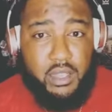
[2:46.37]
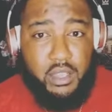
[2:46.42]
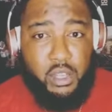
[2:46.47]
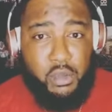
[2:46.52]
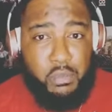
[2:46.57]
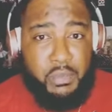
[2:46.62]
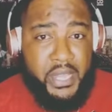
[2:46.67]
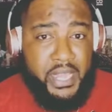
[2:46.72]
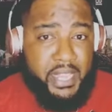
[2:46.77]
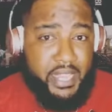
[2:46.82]

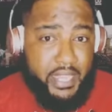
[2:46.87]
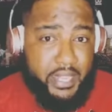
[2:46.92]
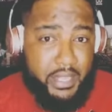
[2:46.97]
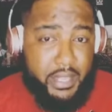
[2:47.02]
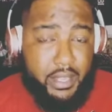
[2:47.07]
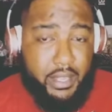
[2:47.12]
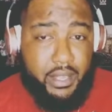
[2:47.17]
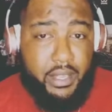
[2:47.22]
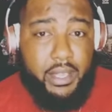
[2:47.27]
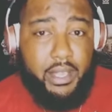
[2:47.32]

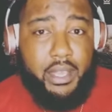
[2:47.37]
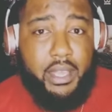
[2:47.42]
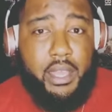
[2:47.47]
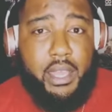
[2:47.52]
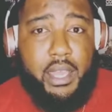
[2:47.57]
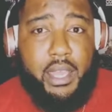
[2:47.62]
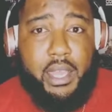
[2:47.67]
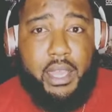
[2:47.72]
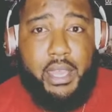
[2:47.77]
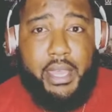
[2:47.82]
Loebeck.
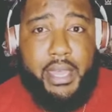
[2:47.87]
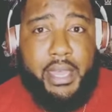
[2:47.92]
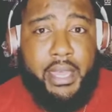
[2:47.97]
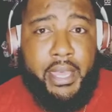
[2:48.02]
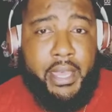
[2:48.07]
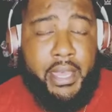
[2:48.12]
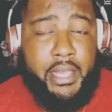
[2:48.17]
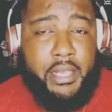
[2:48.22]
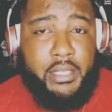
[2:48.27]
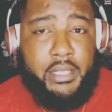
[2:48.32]

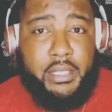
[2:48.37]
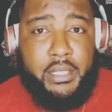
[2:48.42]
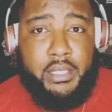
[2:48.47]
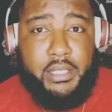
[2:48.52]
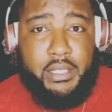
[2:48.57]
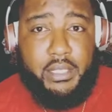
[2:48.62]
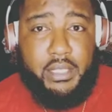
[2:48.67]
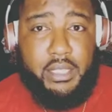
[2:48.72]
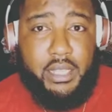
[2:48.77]
And